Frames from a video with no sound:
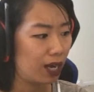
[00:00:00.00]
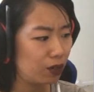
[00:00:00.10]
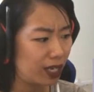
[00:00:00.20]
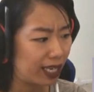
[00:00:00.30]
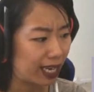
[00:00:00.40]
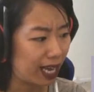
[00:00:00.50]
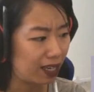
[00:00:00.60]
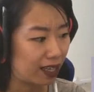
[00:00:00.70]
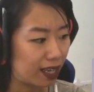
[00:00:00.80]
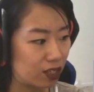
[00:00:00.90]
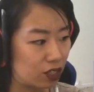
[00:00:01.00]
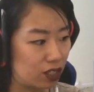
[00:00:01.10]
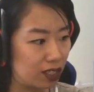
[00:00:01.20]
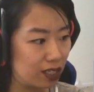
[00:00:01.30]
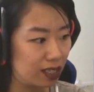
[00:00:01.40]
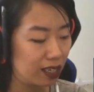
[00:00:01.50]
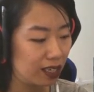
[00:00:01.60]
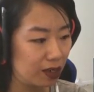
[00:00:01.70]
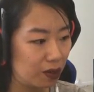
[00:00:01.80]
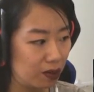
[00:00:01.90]
then how do they get out of that?
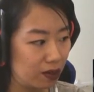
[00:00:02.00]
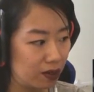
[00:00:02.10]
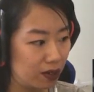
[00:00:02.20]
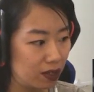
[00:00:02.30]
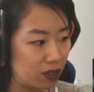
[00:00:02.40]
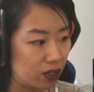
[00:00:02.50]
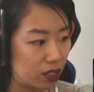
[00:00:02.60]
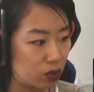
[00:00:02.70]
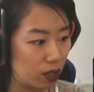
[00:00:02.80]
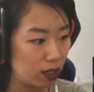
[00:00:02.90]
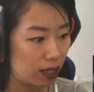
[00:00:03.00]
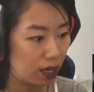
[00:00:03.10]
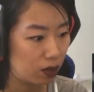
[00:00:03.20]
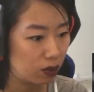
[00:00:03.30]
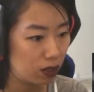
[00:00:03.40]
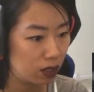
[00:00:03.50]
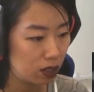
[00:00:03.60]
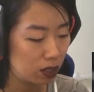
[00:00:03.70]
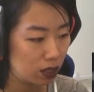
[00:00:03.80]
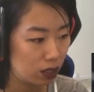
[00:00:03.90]
So they squat down,
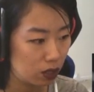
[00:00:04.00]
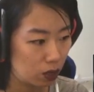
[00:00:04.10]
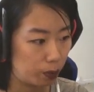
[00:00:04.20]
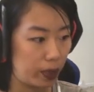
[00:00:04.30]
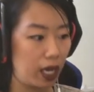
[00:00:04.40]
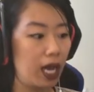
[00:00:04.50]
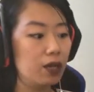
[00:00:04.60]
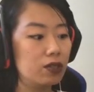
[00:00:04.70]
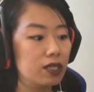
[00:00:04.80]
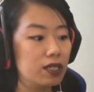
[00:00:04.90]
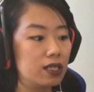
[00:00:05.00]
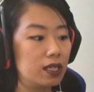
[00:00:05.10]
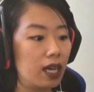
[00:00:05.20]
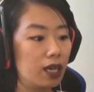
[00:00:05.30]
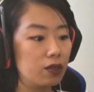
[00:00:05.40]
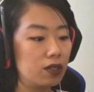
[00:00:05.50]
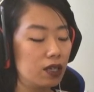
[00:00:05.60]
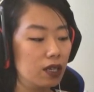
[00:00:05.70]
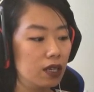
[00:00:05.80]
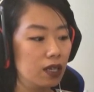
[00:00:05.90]
go back out, sit down,
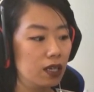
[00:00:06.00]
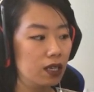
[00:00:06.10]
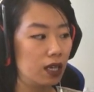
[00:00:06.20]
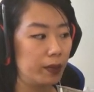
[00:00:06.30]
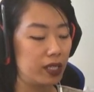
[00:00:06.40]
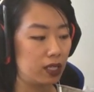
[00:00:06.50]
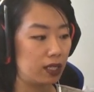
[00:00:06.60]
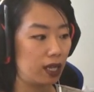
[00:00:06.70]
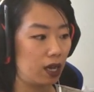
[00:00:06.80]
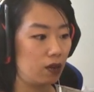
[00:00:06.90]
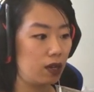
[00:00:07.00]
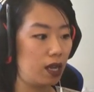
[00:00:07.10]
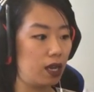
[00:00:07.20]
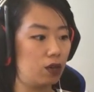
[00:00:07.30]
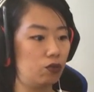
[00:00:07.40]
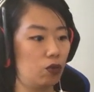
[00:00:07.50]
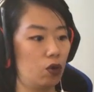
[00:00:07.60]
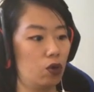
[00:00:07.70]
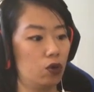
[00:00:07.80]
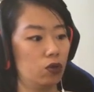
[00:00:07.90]
and then
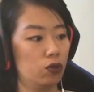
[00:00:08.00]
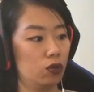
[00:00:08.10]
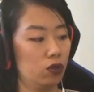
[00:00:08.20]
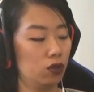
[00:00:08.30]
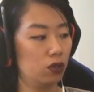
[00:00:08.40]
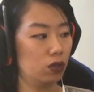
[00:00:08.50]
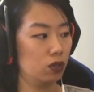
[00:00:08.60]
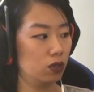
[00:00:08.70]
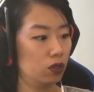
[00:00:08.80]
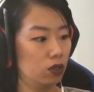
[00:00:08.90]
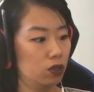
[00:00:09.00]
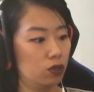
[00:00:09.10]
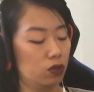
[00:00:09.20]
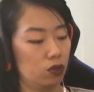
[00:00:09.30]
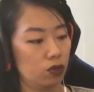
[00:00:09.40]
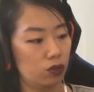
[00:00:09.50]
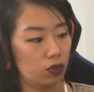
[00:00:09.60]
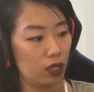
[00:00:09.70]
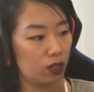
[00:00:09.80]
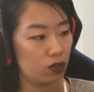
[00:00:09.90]
roll
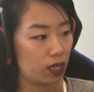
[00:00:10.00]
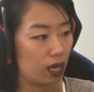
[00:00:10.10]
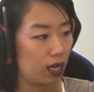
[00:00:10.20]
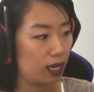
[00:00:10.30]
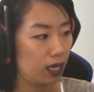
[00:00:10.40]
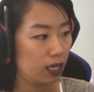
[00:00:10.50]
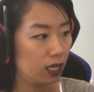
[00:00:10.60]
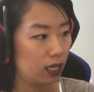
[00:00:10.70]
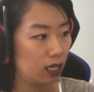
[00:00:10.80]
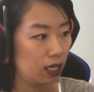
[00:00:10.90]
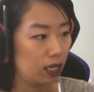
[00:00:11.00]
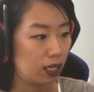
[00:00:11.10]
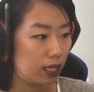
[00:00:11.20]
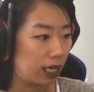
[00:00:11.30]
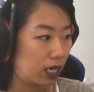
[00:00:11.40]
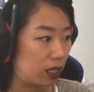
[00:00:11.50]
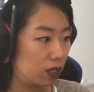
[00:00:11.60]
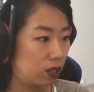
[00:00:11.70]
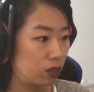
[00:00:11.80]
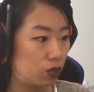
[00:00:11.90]
to the other side. And then they
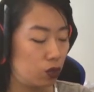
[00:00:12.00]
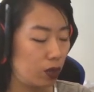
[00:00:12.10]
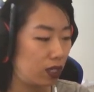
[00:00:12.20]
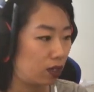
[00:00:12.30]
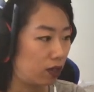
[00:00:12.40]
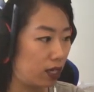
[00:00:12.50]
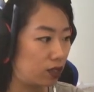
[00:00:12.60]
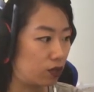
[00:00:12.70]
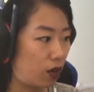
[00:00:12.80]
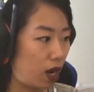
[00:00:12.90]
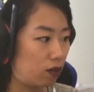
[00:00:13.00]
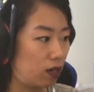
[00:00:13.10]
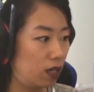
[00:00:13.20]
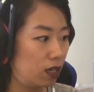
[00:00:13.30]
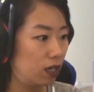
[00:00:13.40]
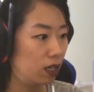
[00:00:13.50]
gotta swing their legs around